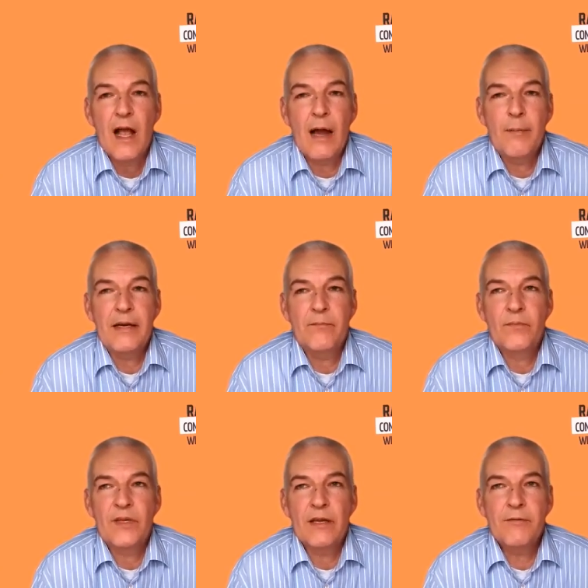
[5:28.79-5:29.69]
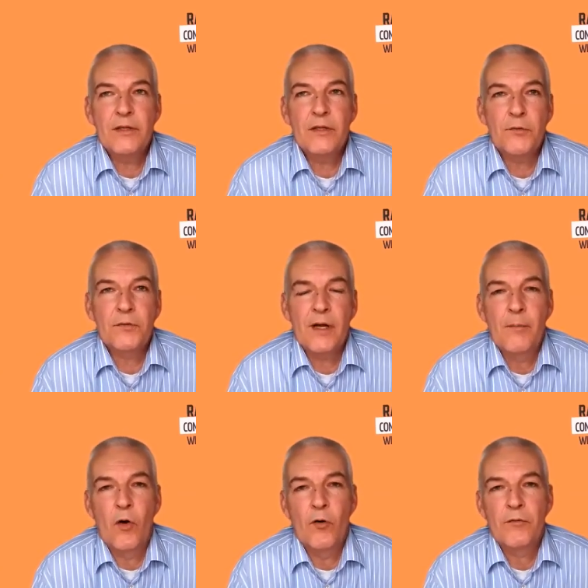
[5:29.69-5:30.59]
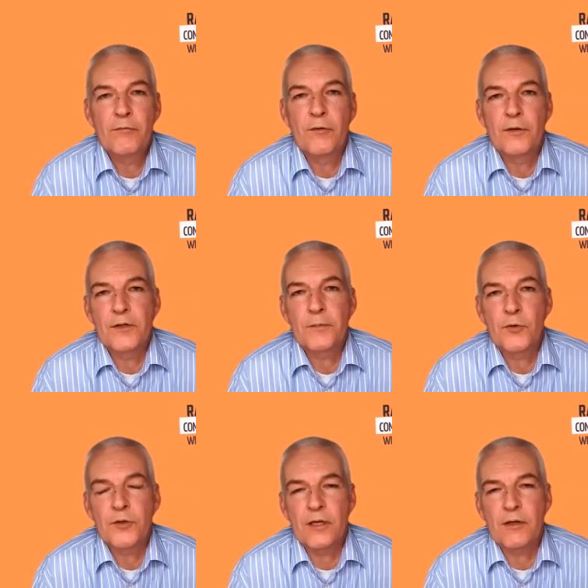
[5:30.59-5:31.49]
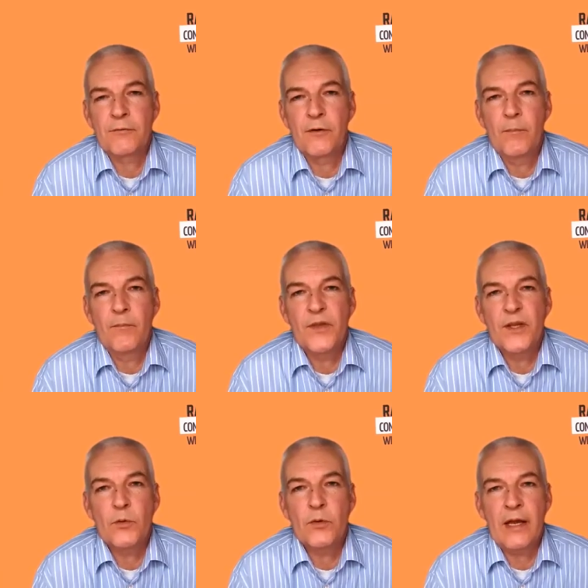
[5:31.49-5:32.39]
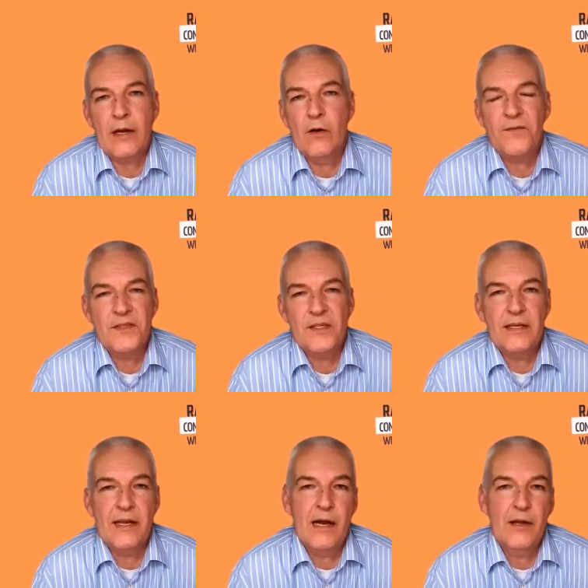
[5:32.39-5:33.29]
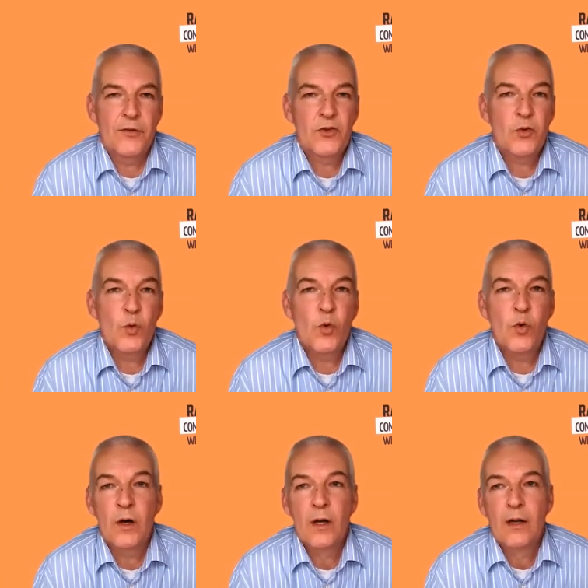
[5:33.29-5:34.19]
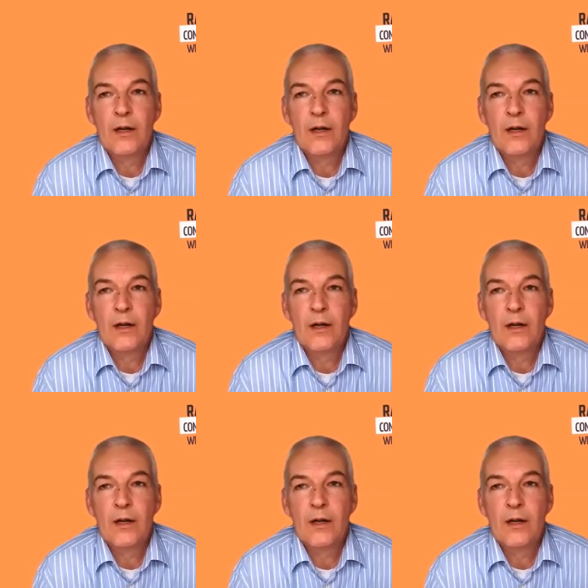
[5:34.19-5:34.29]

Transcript: I mean, given you've come over for this project from the UK, obviously there are two